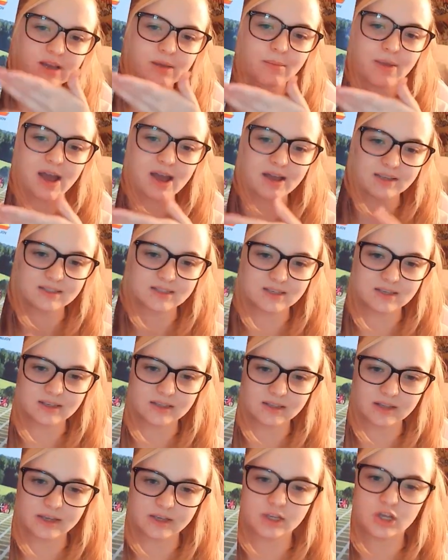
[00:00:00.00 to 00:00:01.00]
magazine,
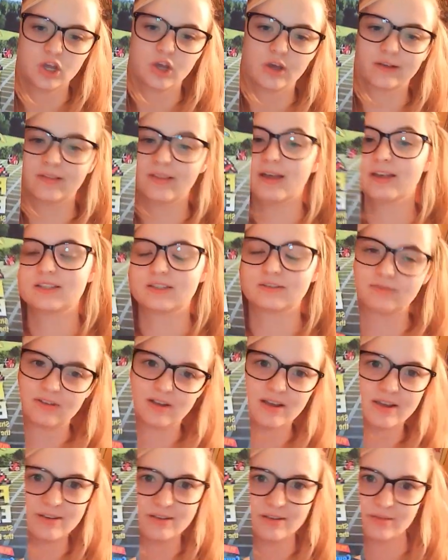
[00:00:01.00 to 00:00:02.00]
like,
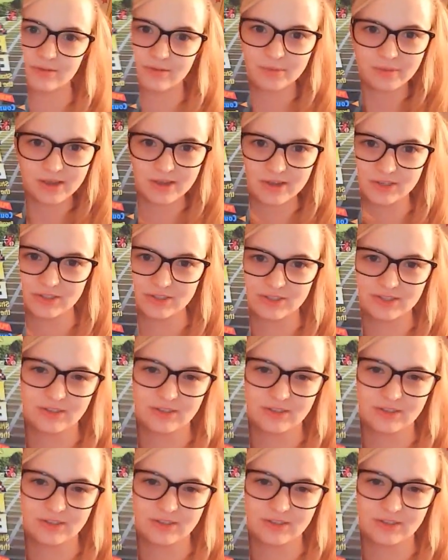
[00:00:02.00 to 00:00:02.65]
classified information,